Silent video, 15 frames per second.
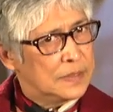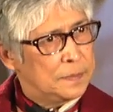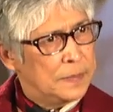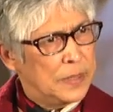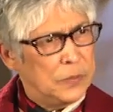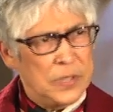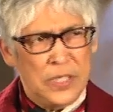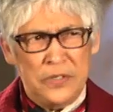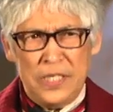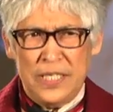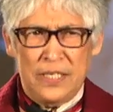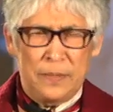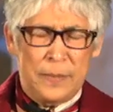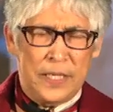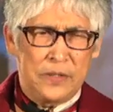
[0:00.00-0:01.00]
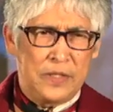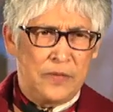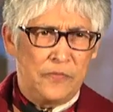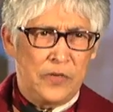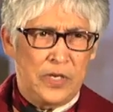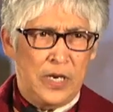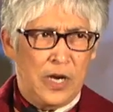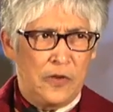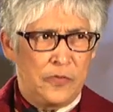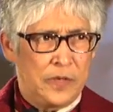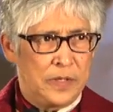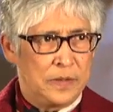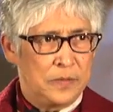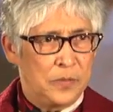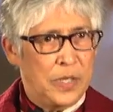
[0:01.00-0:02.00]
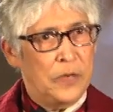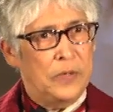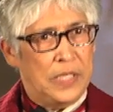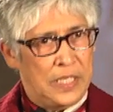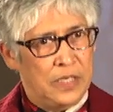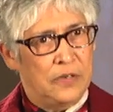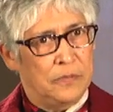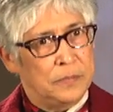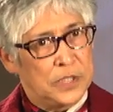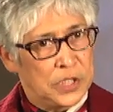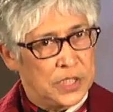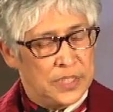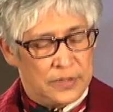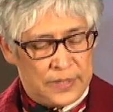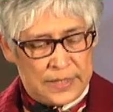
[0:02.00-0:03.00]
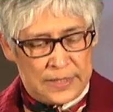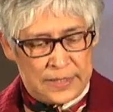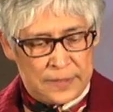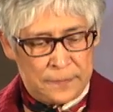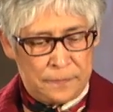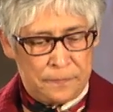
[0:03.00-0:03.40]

but we don't hear about them very often. We only hear of missionaries.